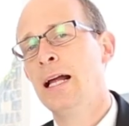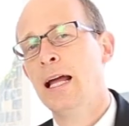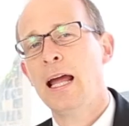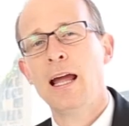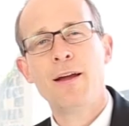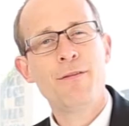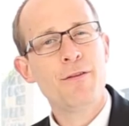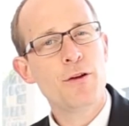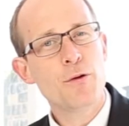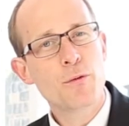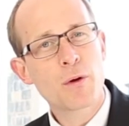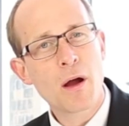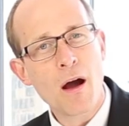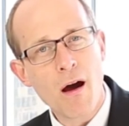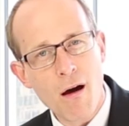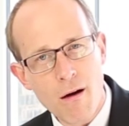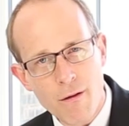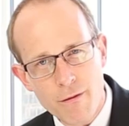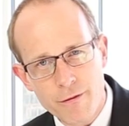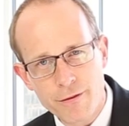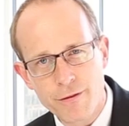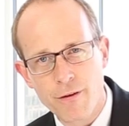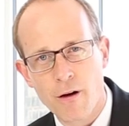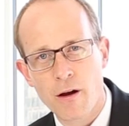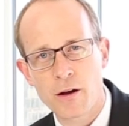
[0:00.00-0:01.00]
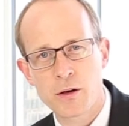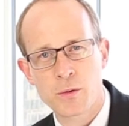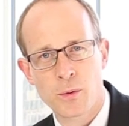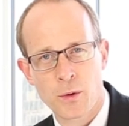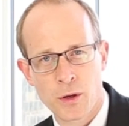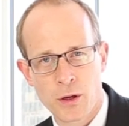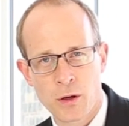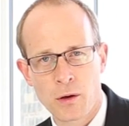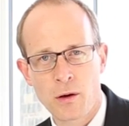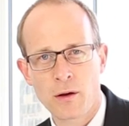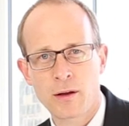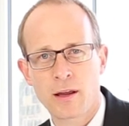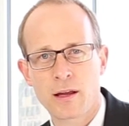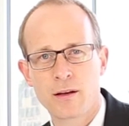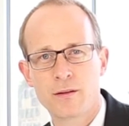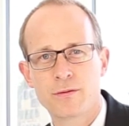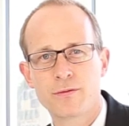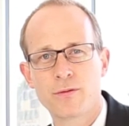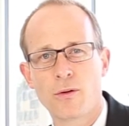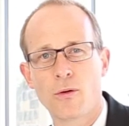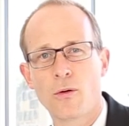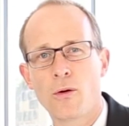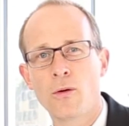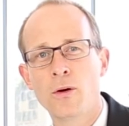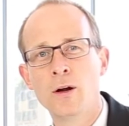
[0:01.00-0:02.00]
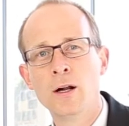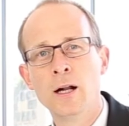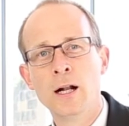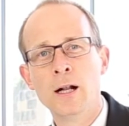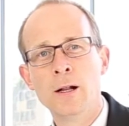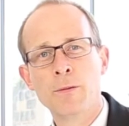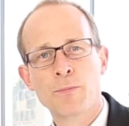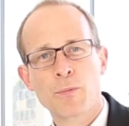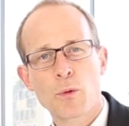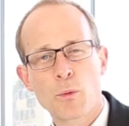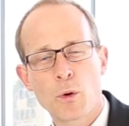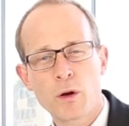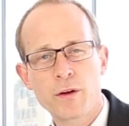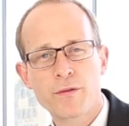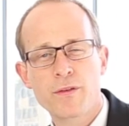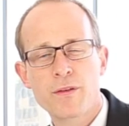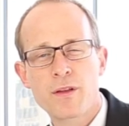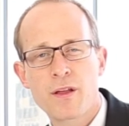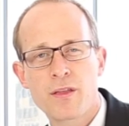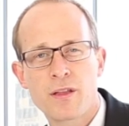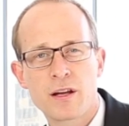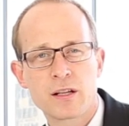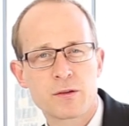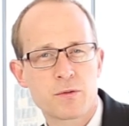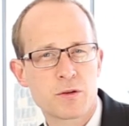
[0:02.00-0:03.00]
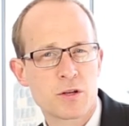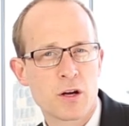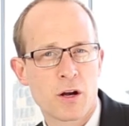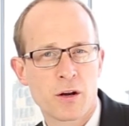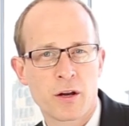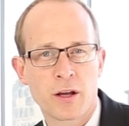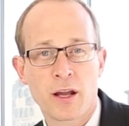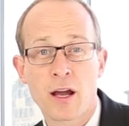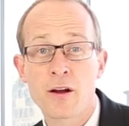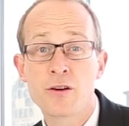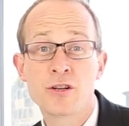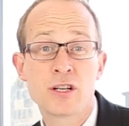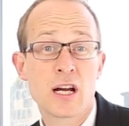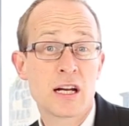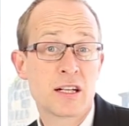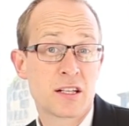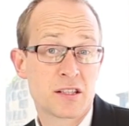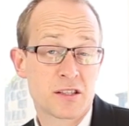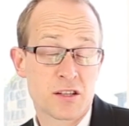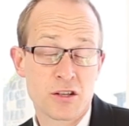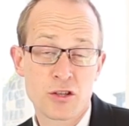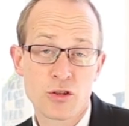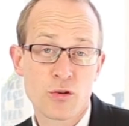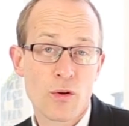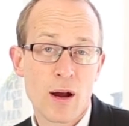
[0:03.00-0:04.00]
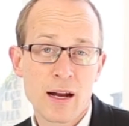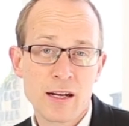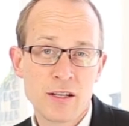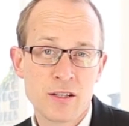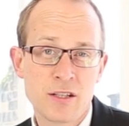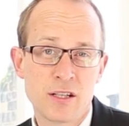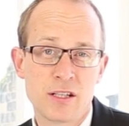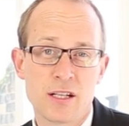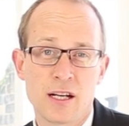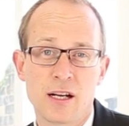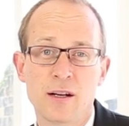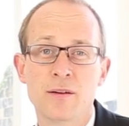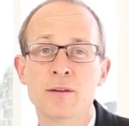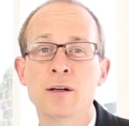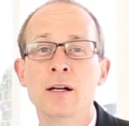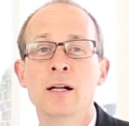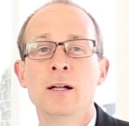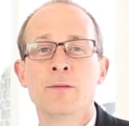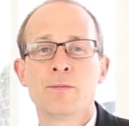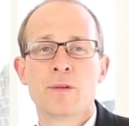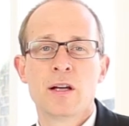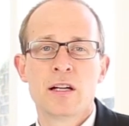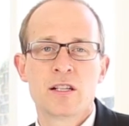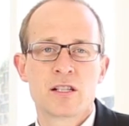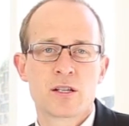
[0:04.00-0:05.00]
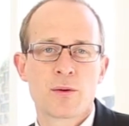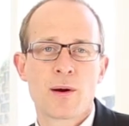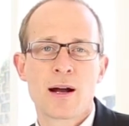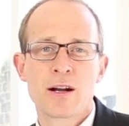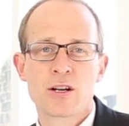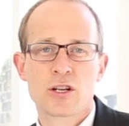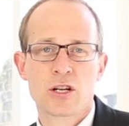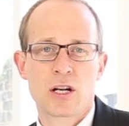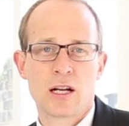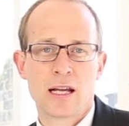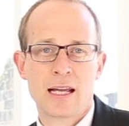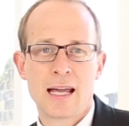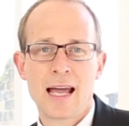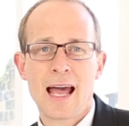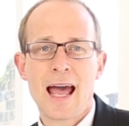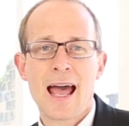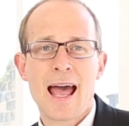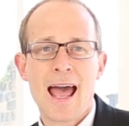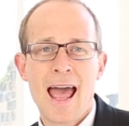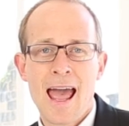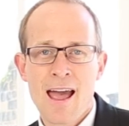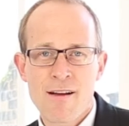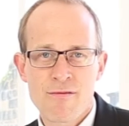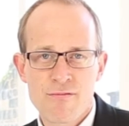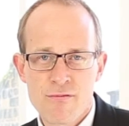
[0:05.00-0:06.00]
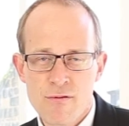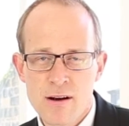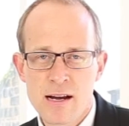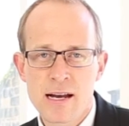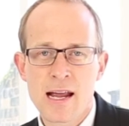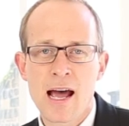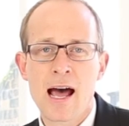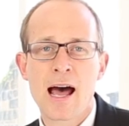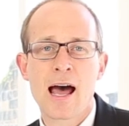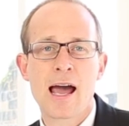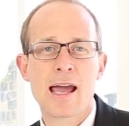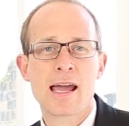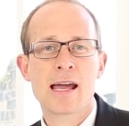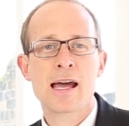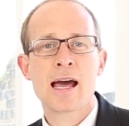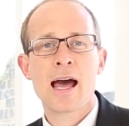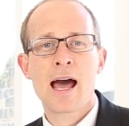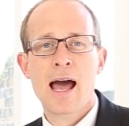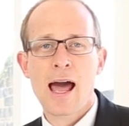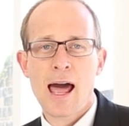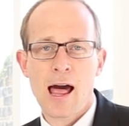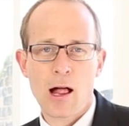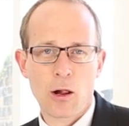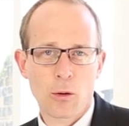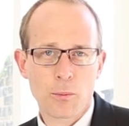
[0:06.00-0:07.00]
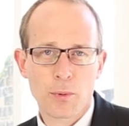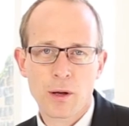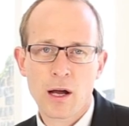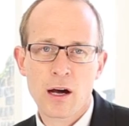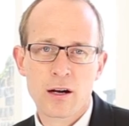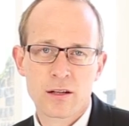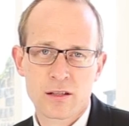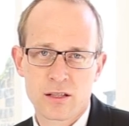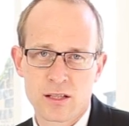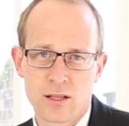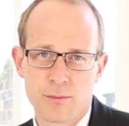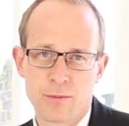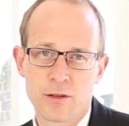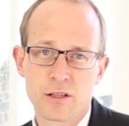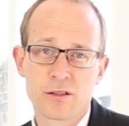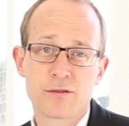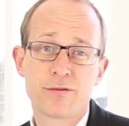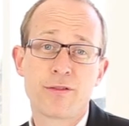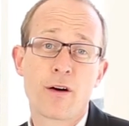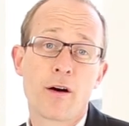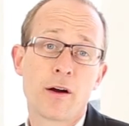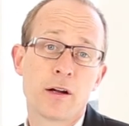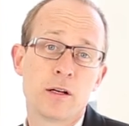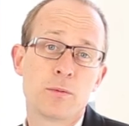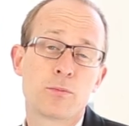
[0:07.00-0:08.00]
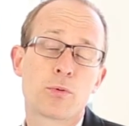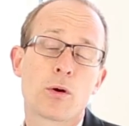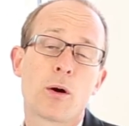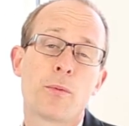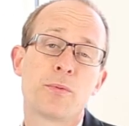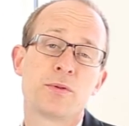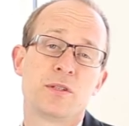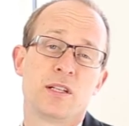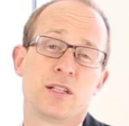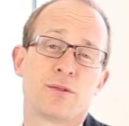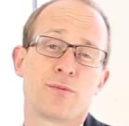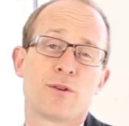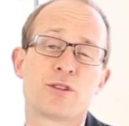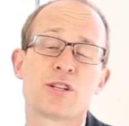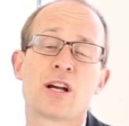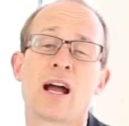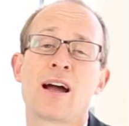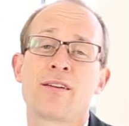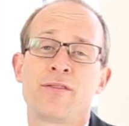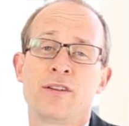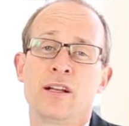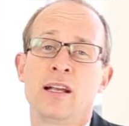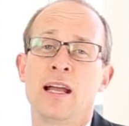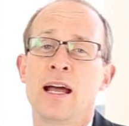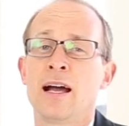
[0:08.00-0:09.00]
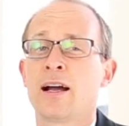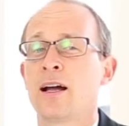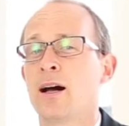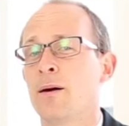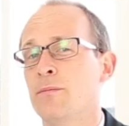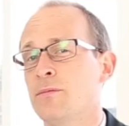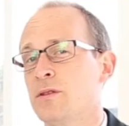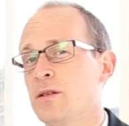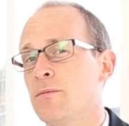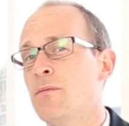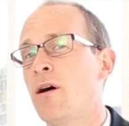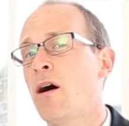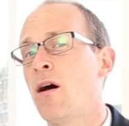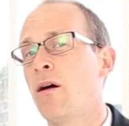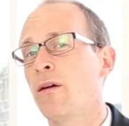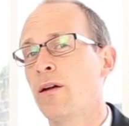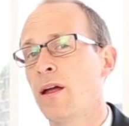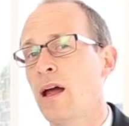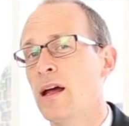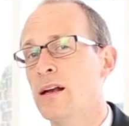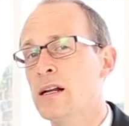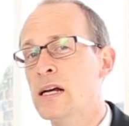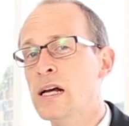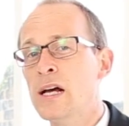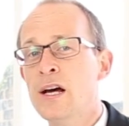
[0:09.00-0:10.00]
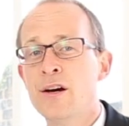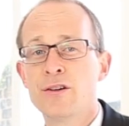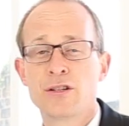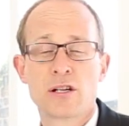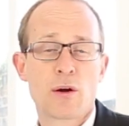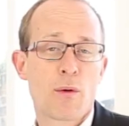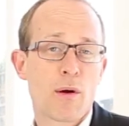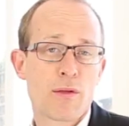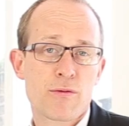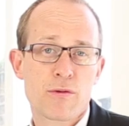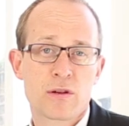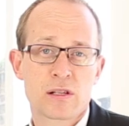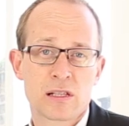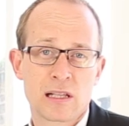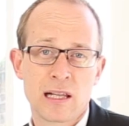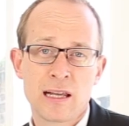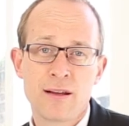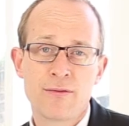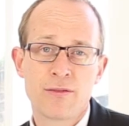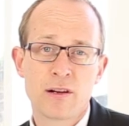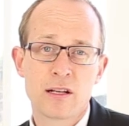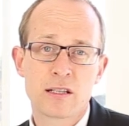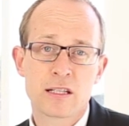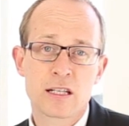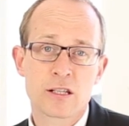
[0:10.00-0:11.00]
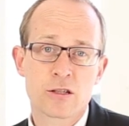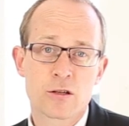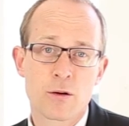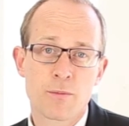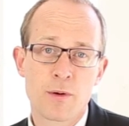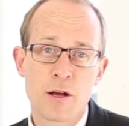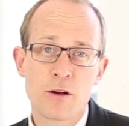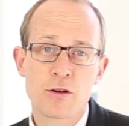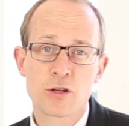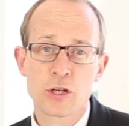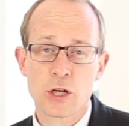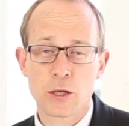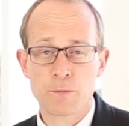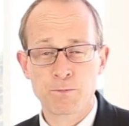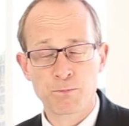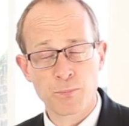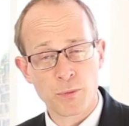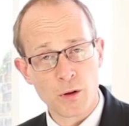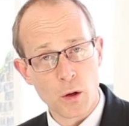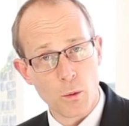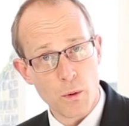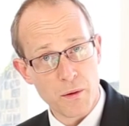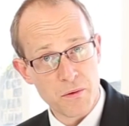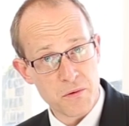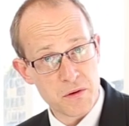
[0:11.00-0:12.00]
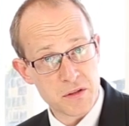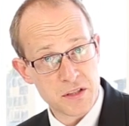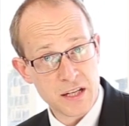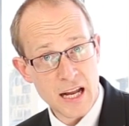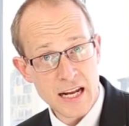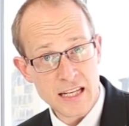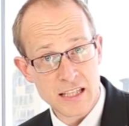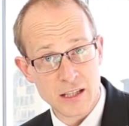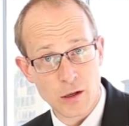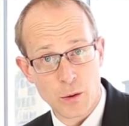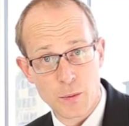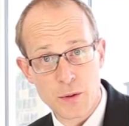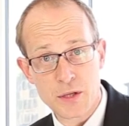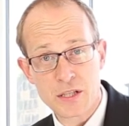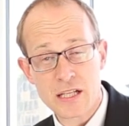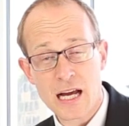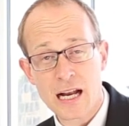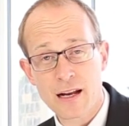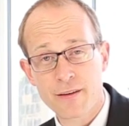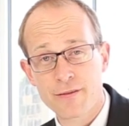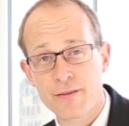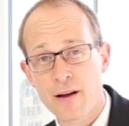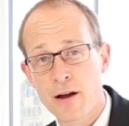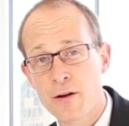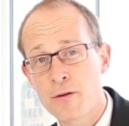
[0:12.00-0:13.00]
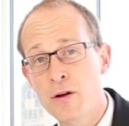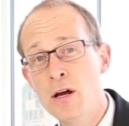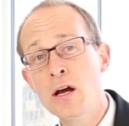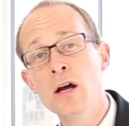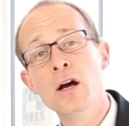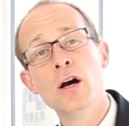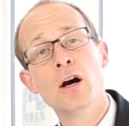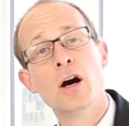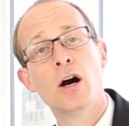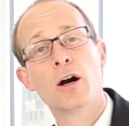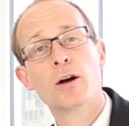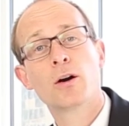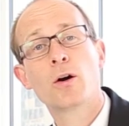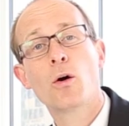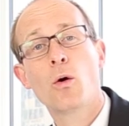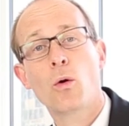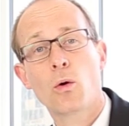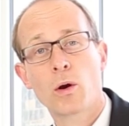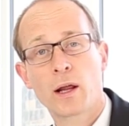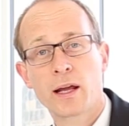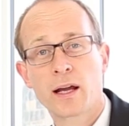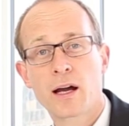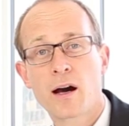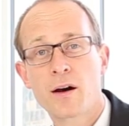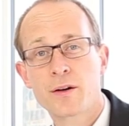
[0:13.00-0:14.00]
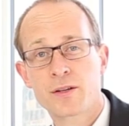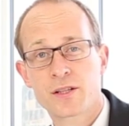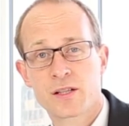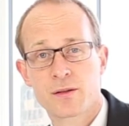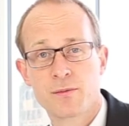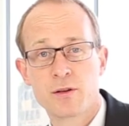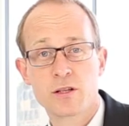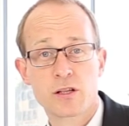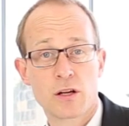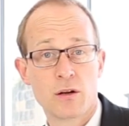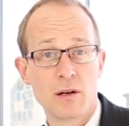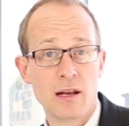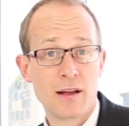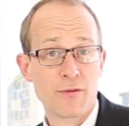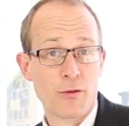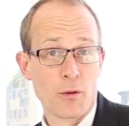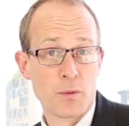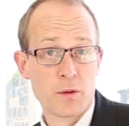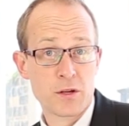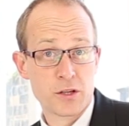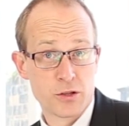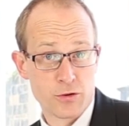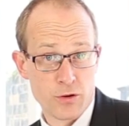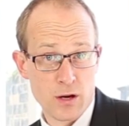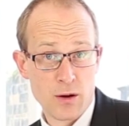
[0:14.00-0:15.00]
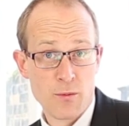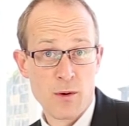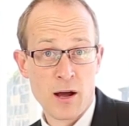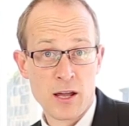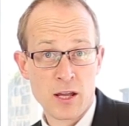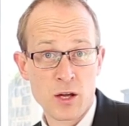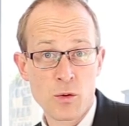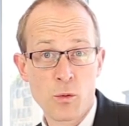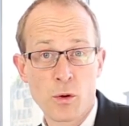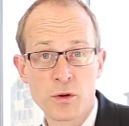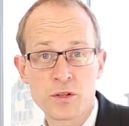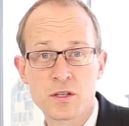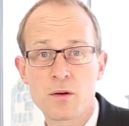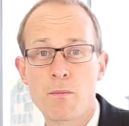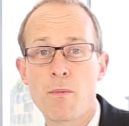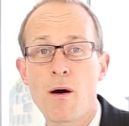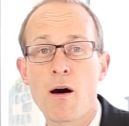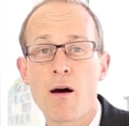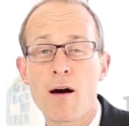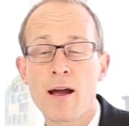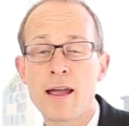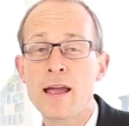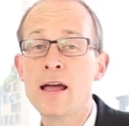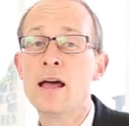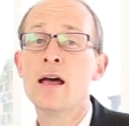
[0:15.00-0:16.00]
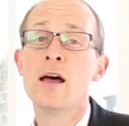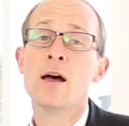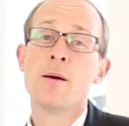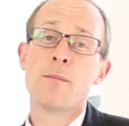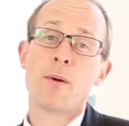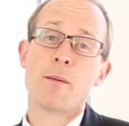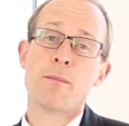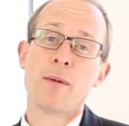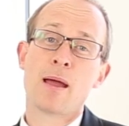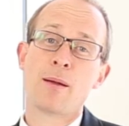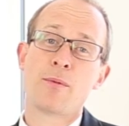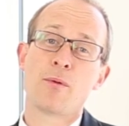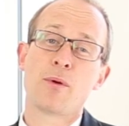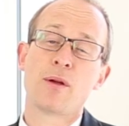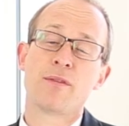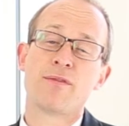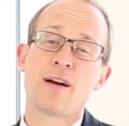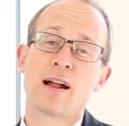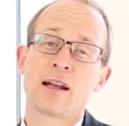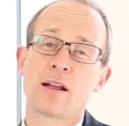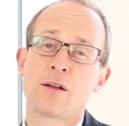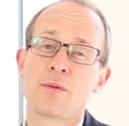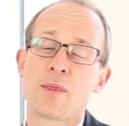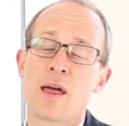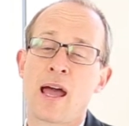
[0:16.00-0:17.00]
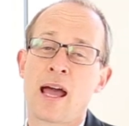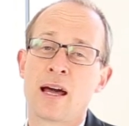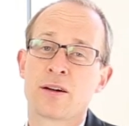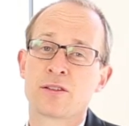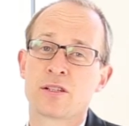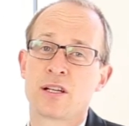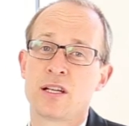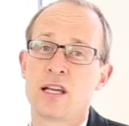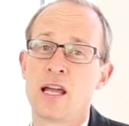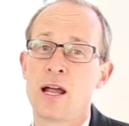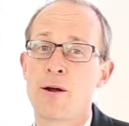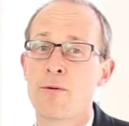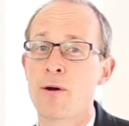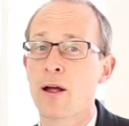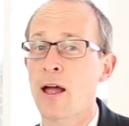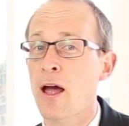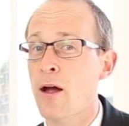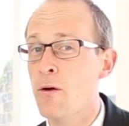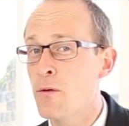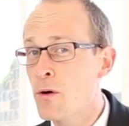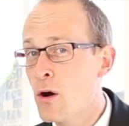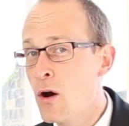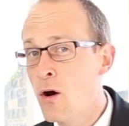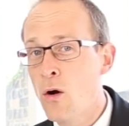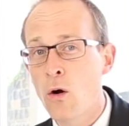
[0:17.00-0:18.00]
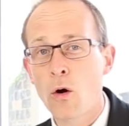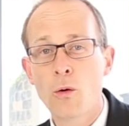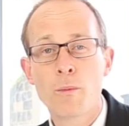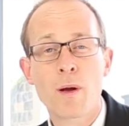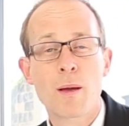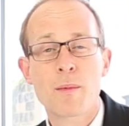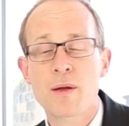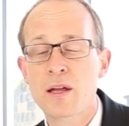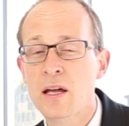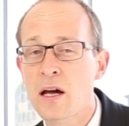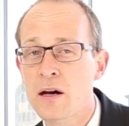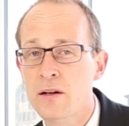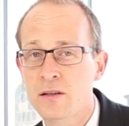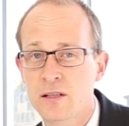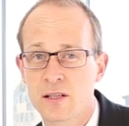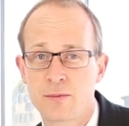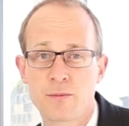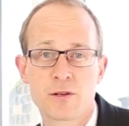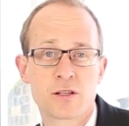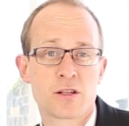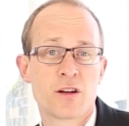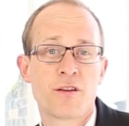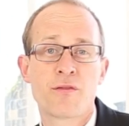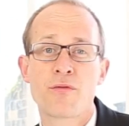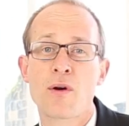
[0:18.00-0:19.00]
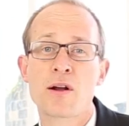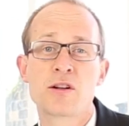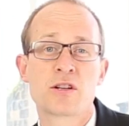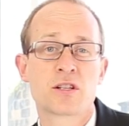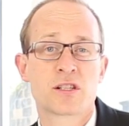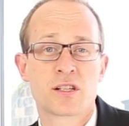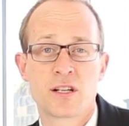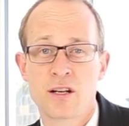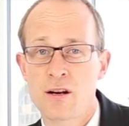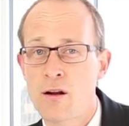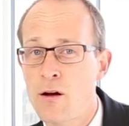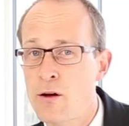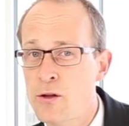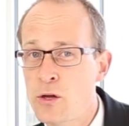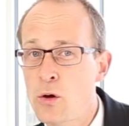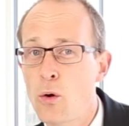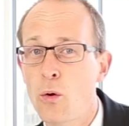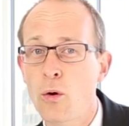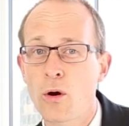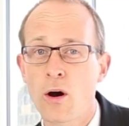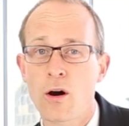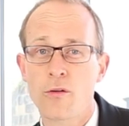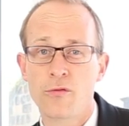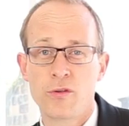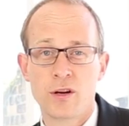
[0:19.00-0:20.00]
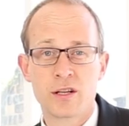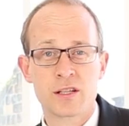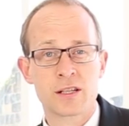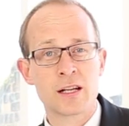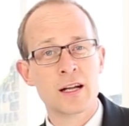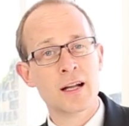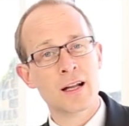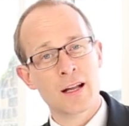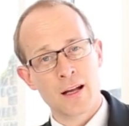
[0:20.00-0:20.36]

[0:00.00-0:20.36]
If you can't find what you're looking for, one of the things which our negotiators are trained to do is to actually every day help customers find properties which haven't yet come to market. So whether it's leaflet distribution, whether it's getting on the telephone and calling customers who live on the street where you want to buy, but maybe we valued their house a year ago, or maybe customers who've registered in our York office